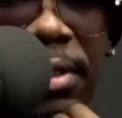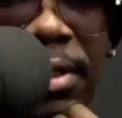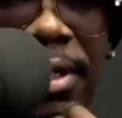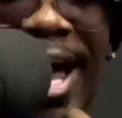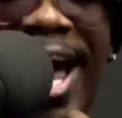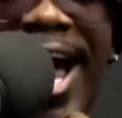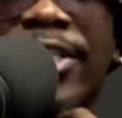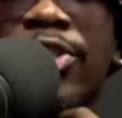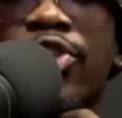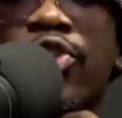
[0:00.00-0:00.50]

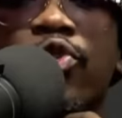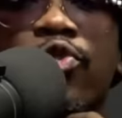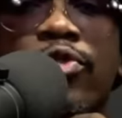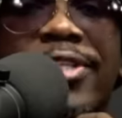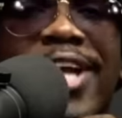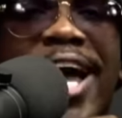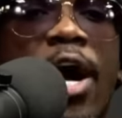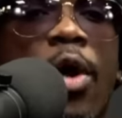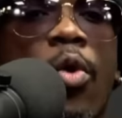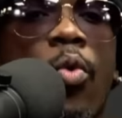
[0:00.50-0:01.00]
I do
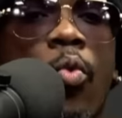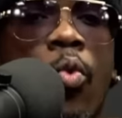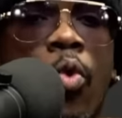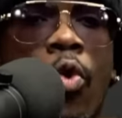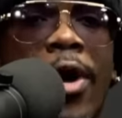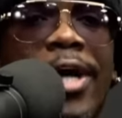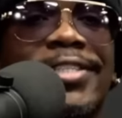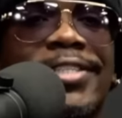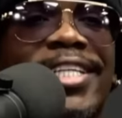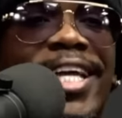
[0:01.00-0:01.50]
not
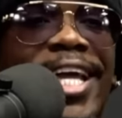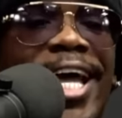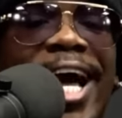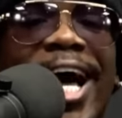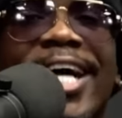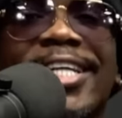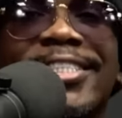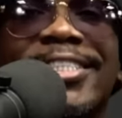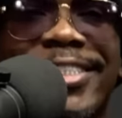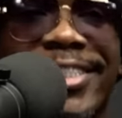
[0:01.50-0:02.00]
want a
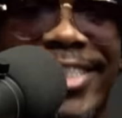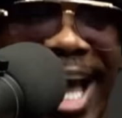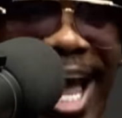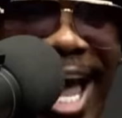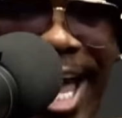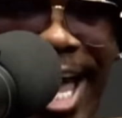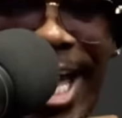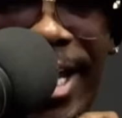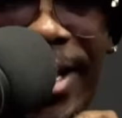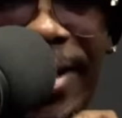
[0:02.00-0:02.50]

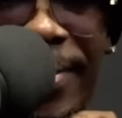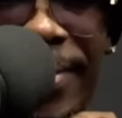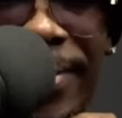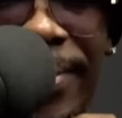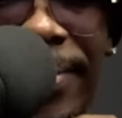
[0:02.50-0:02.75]
dime.